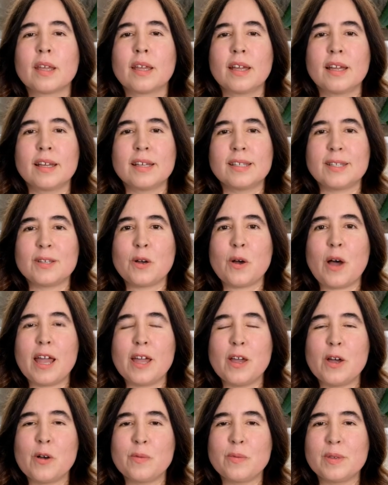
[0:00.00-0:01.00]
So I
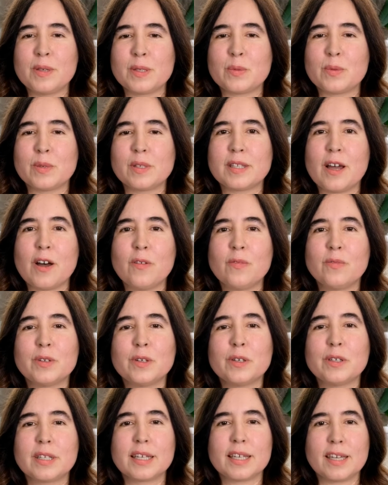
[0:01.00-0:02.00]
hope this was
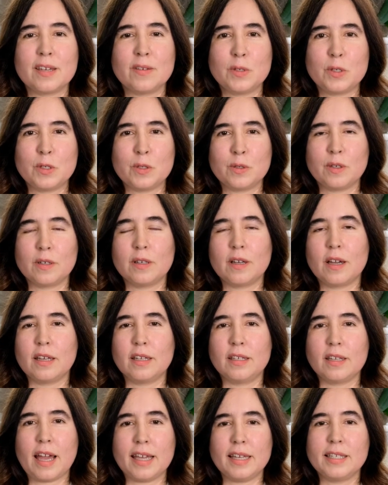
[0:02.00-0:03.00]
helpful and it gives you
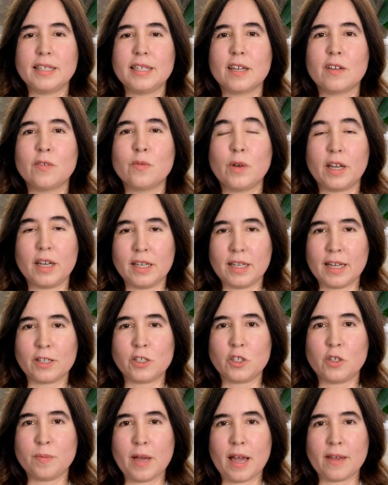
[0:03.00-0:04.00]
an idea of what a
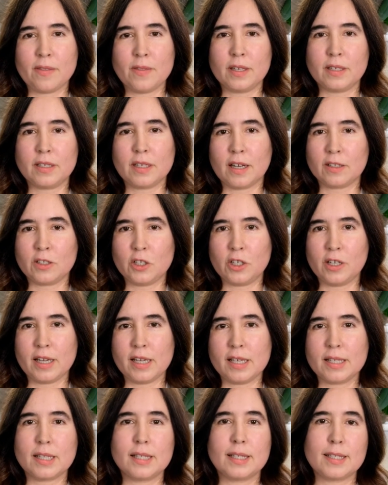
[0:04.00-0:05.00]
naturopathic doctor
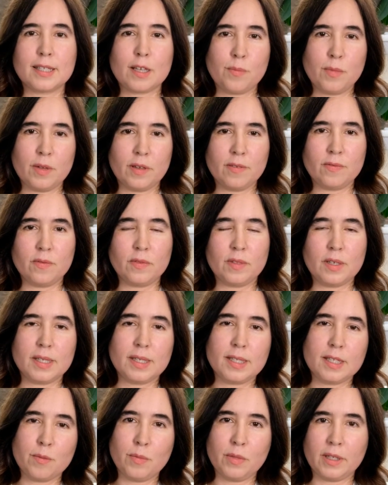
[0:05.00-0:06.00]
is and some of the
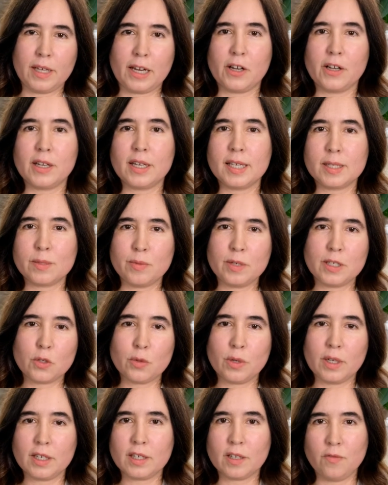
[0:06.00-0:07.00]
similarities
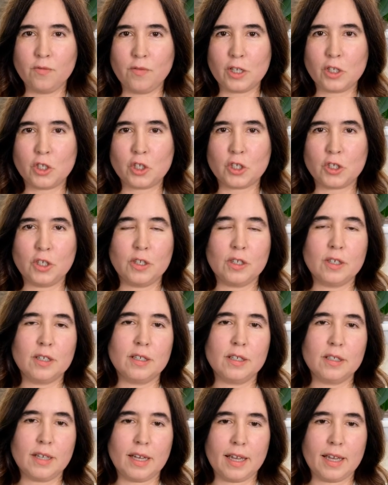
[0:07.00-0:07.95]
between conventional